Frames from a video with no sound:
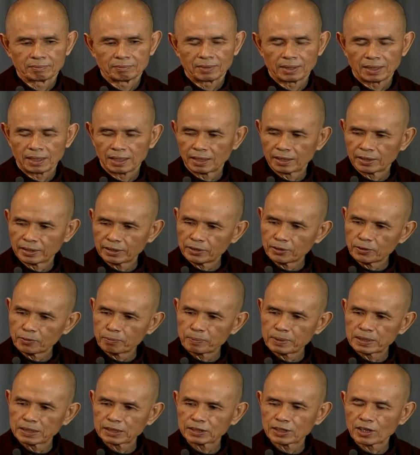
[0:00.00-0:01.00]
But a real
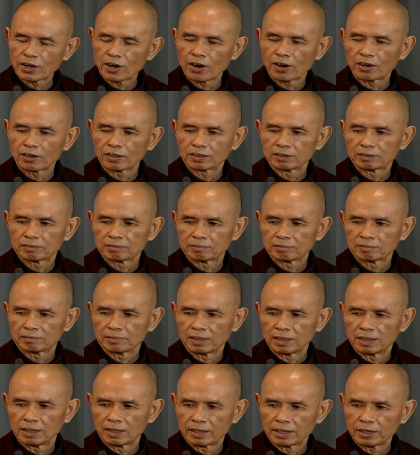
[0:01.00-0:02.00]
peace talk,
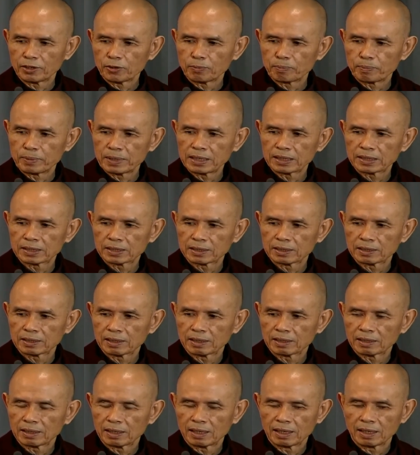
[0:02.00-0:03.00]
a real peace
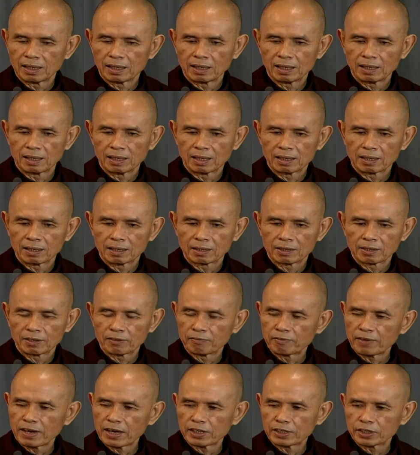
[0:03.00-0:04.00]

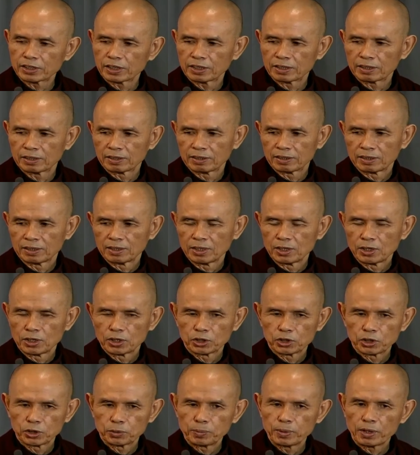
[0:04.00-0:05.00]
convention
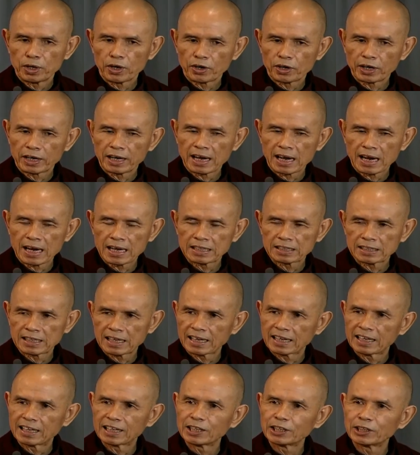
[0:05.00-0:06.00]
should be organized
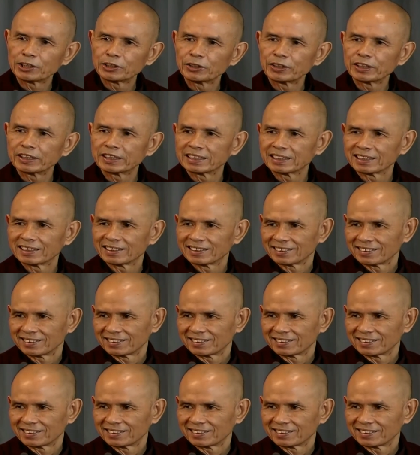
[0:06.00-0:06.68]
like a retreat.